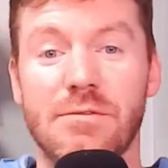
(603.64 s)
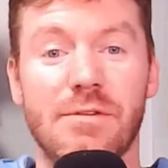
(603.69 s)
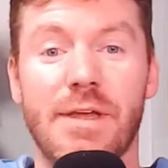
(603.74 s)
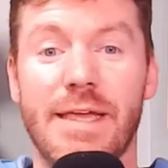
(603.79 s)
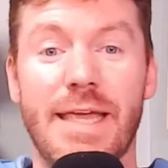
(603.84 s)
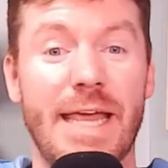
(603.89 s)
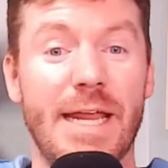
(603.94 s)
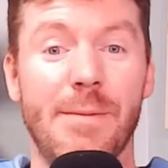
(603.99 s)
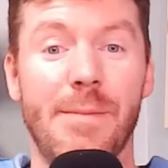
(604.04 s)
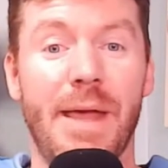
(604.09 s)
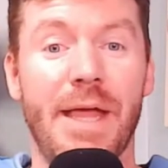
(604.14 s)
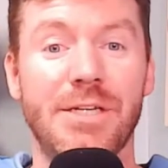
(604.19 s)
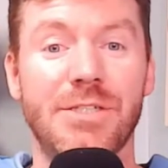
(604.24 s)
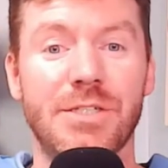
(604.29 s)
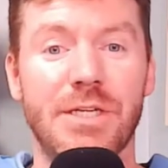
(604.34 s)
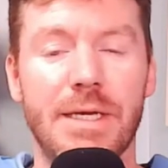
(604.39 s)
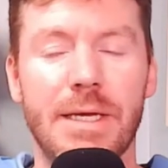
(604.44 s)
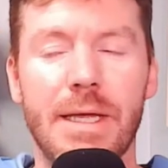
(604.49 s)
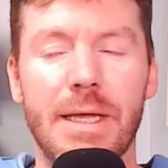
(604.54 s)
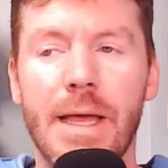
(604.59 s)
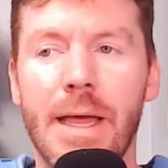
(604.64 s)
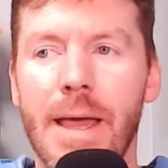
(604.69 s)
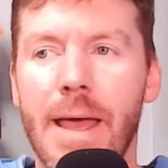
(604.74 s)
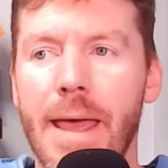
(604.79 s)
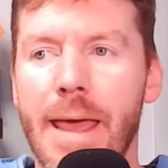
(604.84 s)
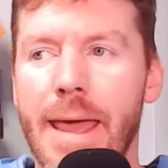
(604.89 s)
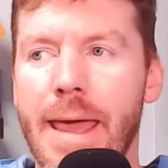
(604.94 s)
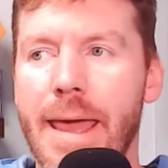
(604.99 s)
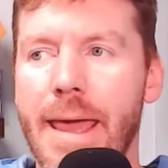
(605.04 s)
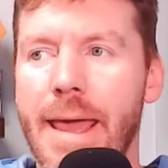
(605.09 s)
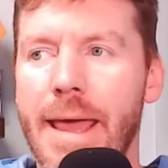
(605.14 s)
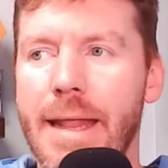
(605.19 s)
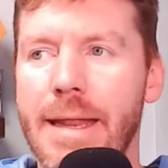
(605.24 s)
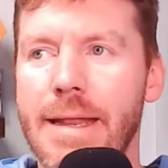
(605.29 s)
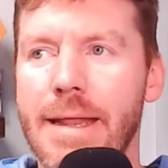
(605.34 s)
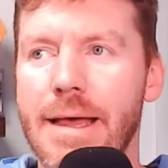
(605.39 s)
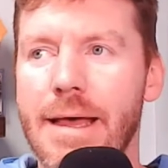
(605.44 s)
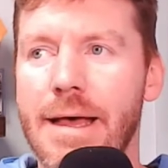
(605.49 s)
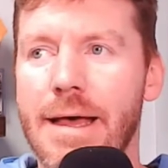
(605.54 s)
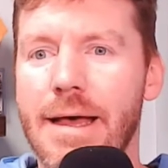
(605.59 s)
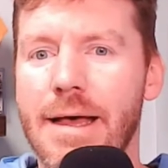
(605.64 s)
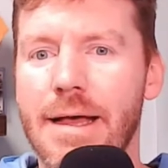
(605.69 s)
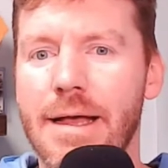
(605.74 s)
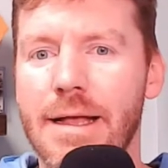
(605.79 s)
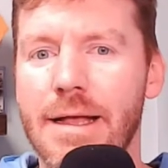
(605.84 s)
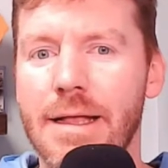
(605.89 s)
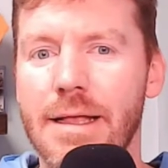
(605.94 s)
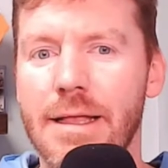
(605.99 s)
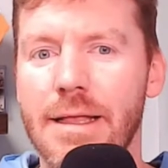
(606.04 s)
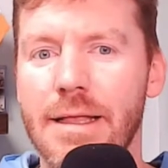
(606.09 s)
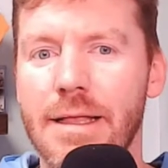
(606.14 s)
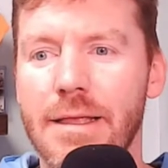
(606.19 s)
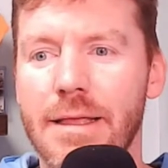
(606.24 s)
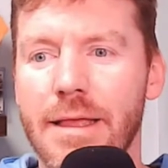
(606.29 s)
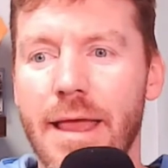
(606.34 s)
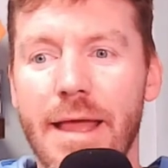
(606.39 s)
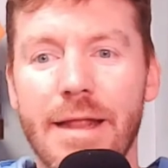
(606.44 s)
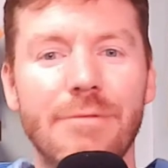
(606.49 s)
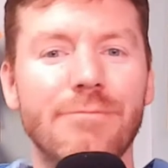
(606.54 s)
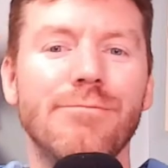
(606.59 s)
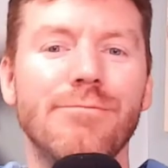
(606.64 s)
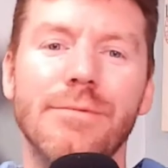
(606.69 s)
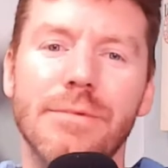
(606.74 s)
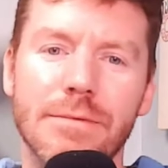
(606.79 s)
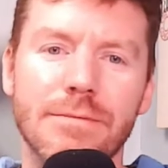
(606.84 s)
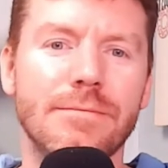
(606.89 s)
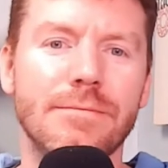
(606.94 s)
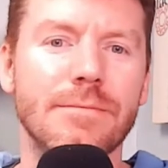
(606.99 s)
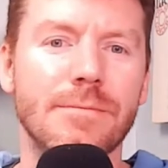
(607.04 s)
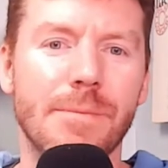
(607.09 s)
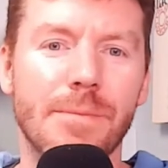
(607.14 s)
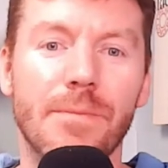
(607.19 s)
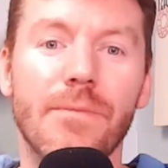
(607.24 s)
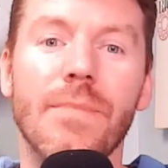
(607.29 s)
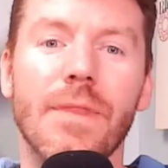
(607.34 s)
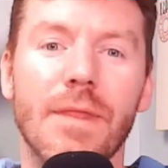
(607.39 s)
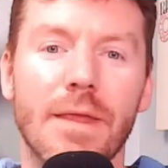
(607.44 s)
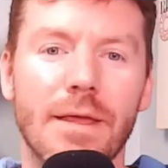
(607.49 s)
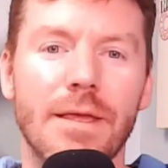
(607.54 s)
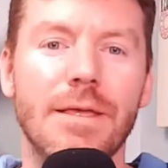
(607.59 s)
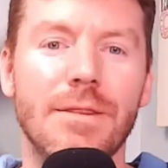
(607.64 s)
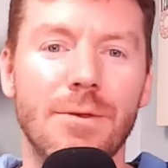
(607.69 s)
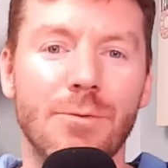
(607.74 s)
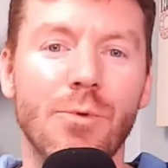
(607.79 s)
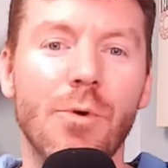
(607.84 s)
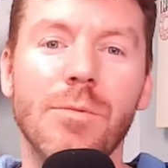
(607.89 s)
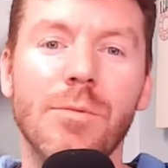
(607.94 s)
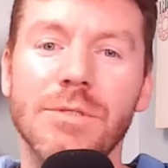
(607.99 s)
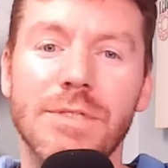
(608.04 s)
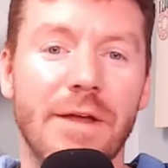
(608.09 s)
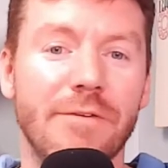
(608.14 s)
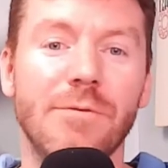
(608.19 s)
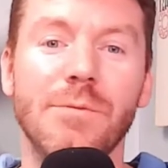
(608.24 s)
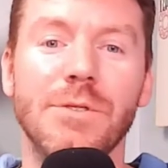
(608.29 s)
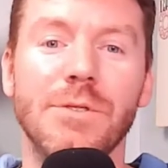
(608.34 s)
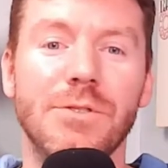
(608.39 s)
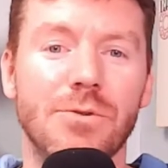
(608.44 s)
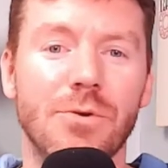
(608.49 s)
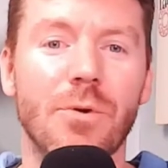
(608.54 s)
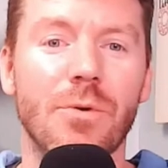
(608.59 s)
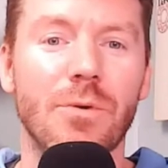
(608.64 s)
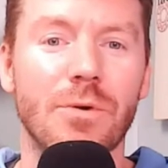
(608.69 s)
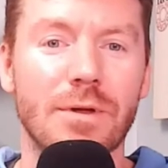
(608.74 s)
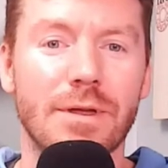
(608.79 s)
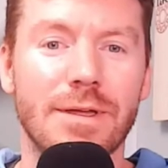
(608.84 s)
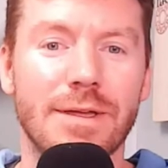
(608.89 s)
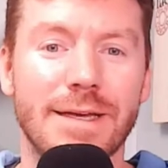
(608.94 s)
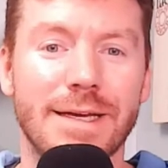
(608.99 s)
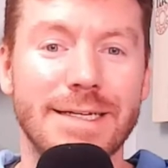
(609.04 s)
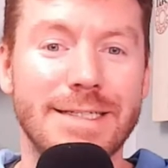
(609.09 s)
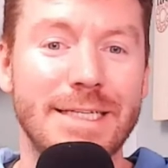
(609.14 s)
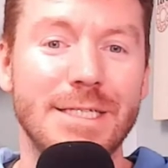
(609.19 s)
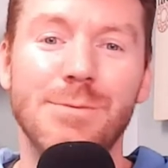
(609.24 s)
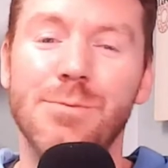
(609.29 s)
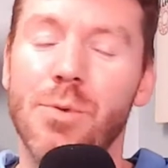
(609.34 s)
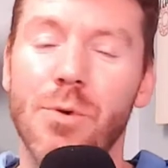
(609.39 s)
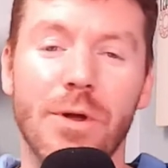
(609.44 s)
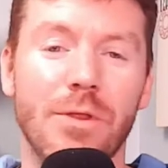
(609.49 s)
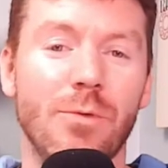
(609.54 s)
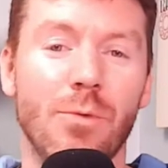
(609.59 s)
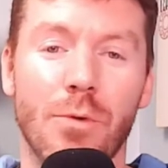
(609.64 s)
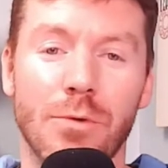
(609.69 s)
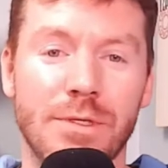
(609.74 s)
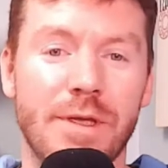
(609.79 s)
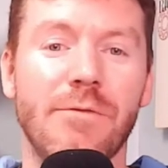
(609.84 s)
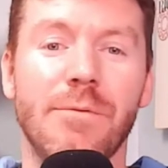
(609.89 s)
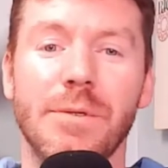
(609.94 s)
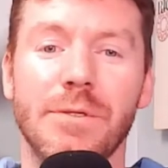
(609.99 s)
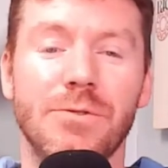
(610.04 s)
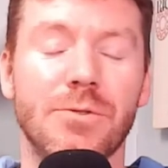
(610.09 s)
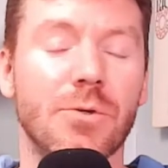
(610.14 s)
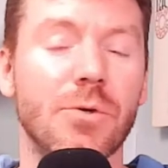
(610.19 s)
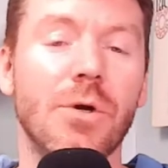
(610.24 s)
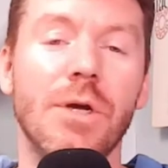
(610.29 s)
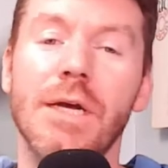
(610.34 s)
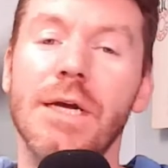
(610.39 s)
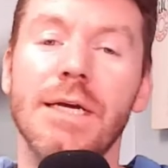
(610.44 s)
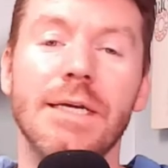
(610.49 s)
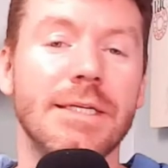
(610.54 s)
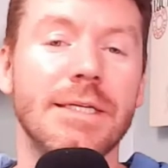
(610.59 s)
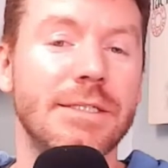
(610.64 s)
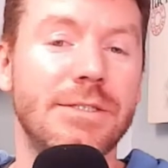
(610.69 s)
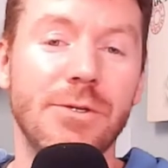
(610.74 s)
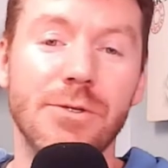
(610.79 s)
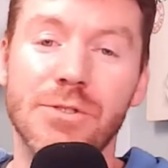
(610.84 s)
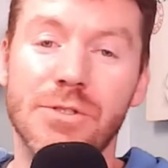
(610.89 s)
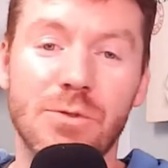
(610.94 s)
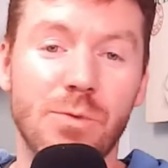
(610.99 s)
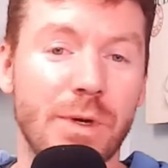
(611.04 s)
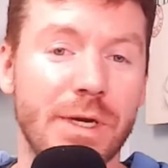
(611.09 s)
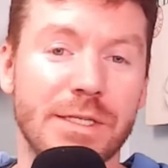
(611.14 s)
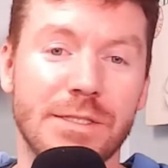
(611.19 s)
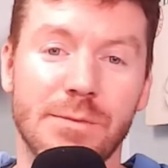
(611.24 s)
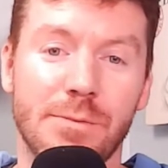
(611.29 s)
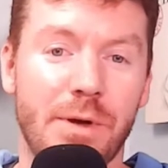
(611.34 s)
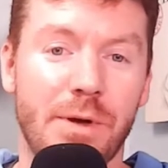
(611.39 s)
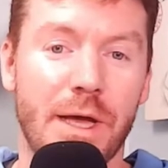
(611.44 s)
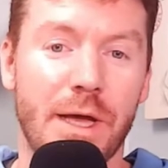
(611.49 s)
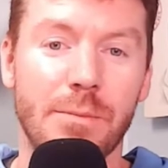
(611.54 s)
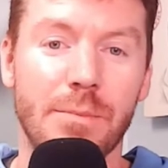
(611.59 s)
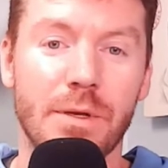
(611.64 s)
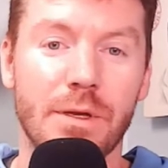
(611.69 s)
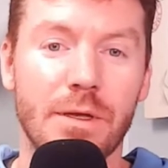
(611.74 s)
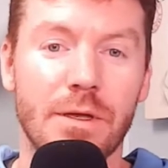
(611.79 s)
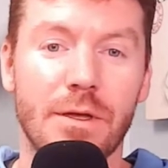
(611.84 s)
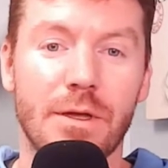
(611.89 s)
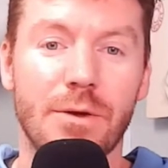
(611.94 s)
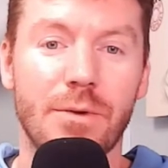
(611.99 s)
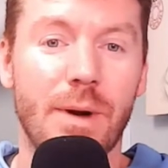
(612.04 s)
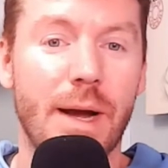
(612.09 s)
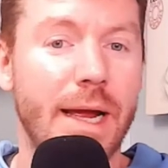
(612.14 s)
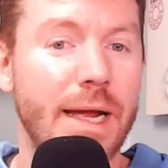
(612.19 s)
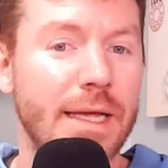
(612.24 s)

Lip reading: I can't imagine it. And the rumors have to be true. At this point, the rumors have to be true. The dude's swinging some pipe, right?